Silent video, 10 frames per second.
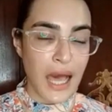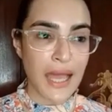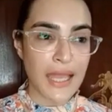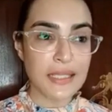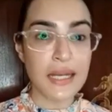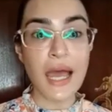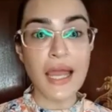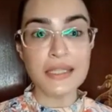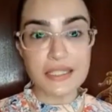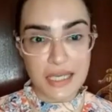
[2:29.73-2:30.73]
And then I
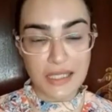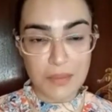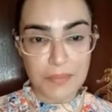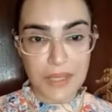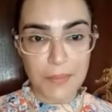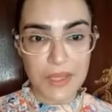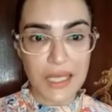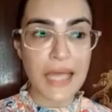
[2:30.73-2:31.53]
had the second baby.